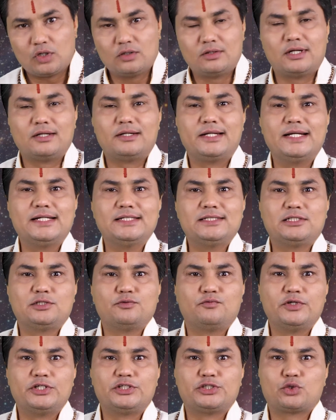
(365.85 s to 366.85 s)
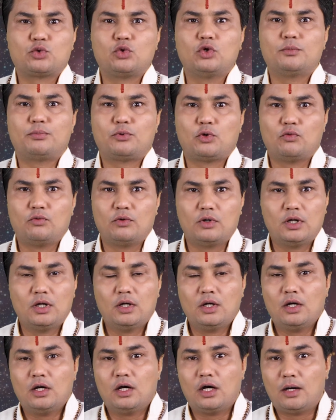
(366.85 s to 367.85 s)
The days which could prov
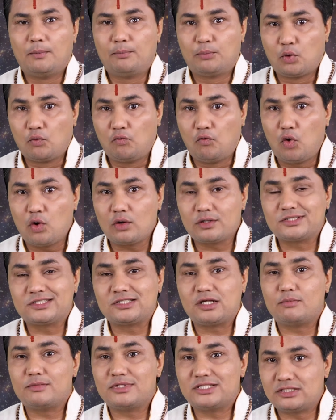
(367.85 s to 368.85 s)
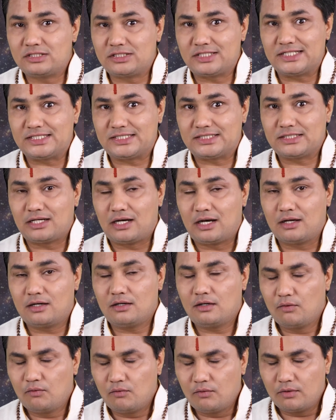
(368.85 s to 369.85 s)
uh, provoke some stress
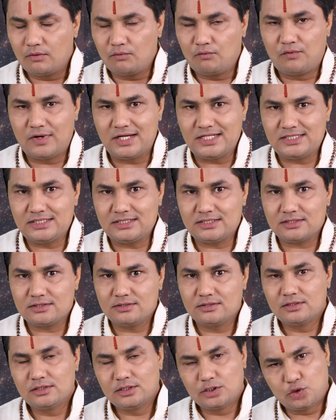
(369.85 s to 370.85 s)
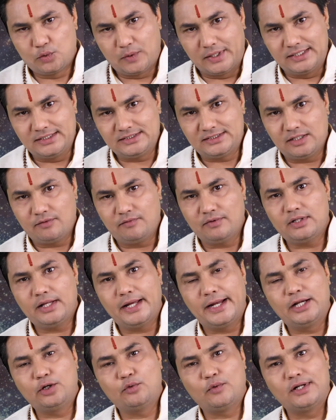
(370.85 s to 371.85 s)
are 1st, 27th
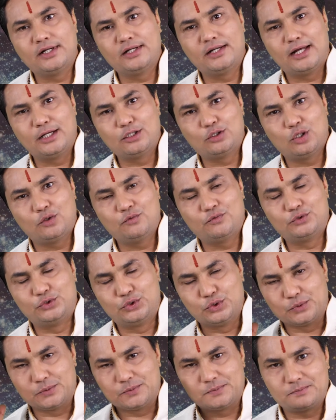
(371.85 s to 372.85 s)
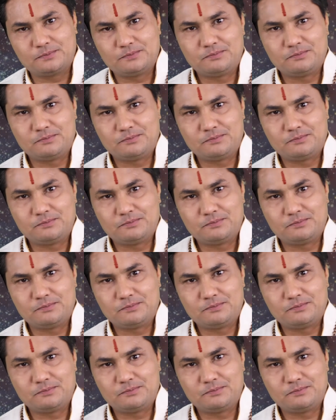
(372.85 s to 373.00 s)
and 29th of June.